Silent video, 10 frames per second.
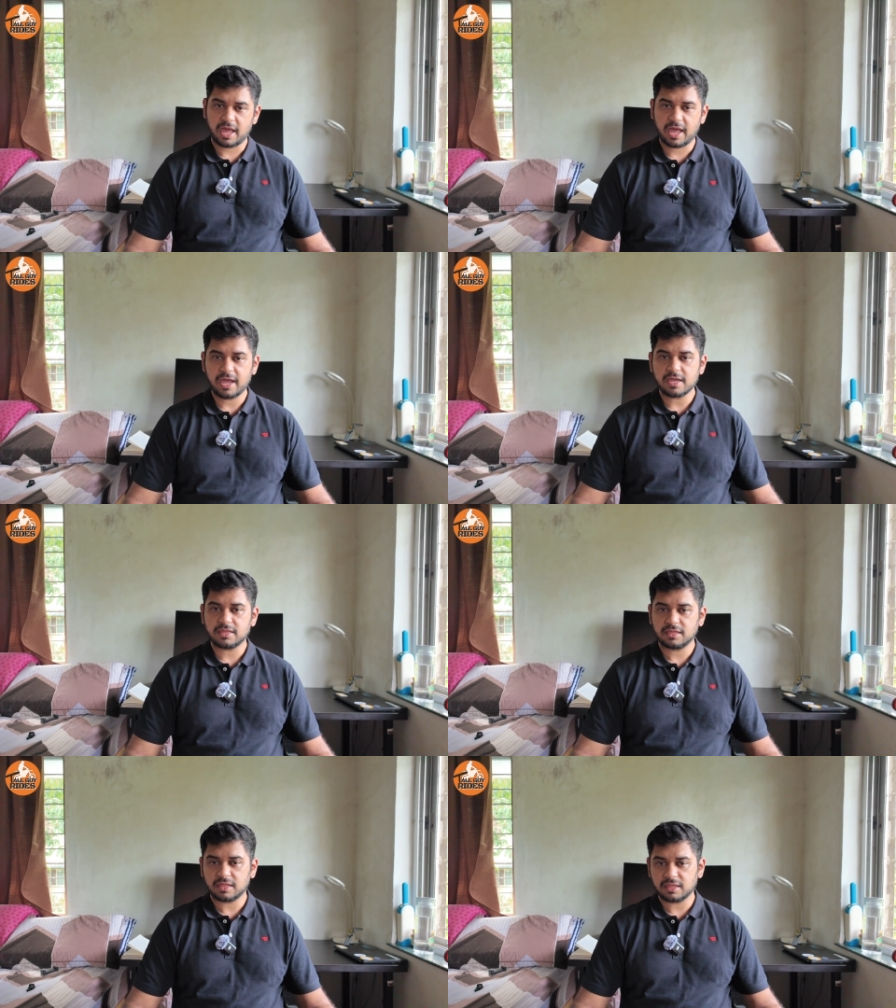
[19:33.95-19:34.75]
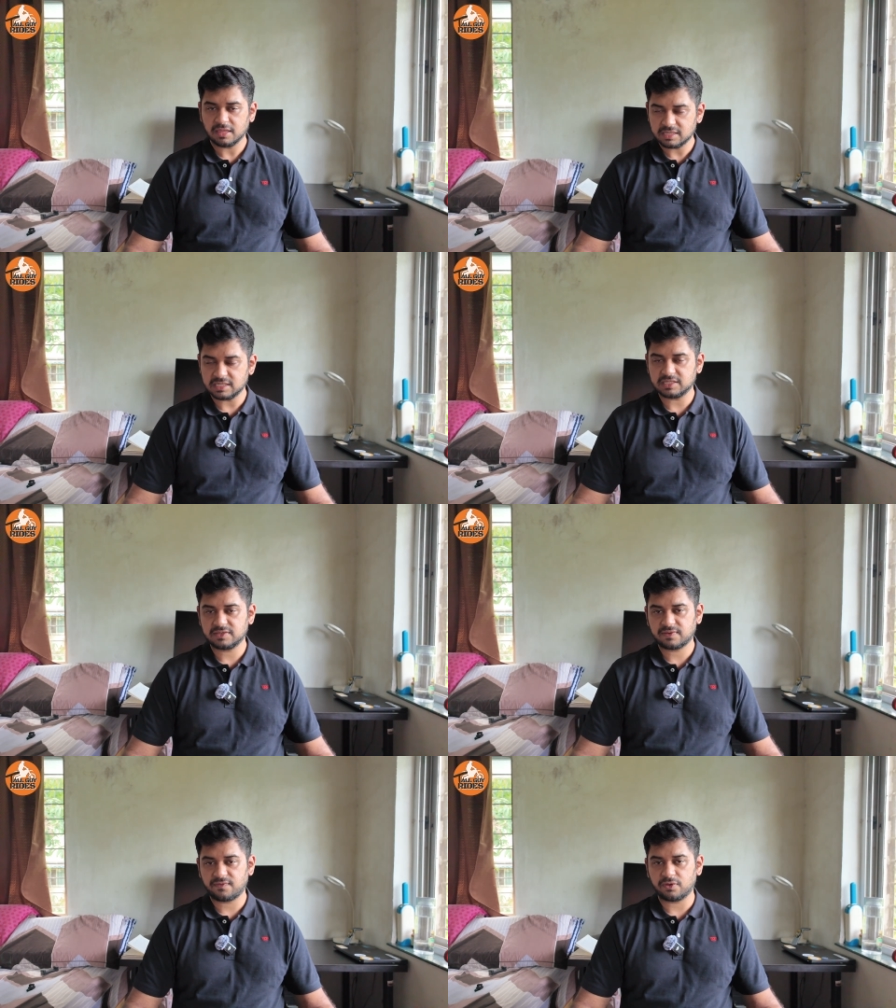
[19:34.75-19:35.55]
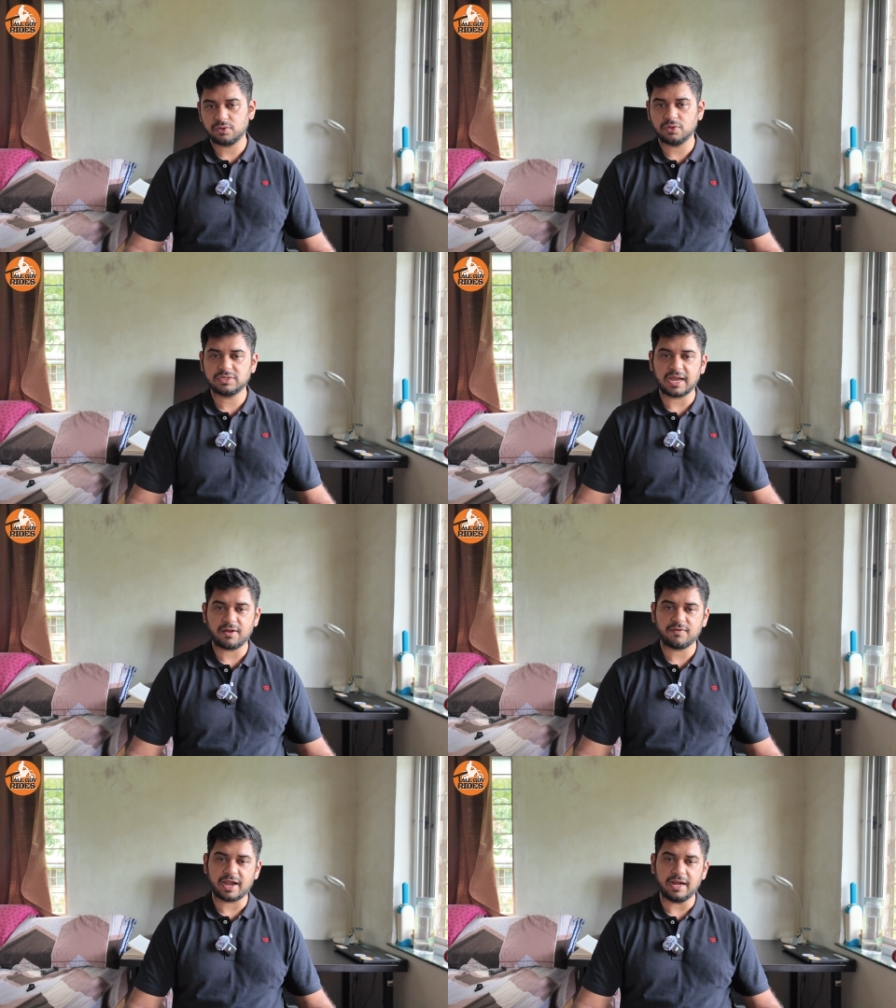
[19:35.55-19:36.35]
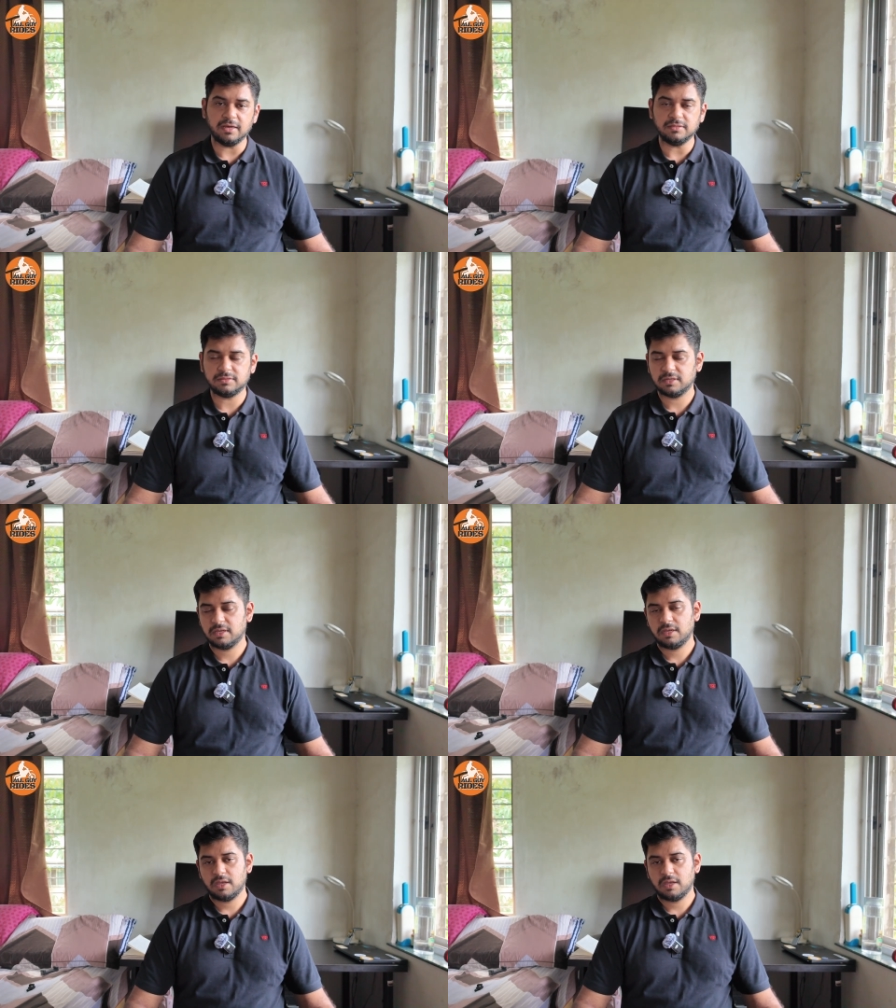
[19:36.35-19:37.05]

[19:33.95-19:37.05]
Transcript: A, this is for those kind of riders.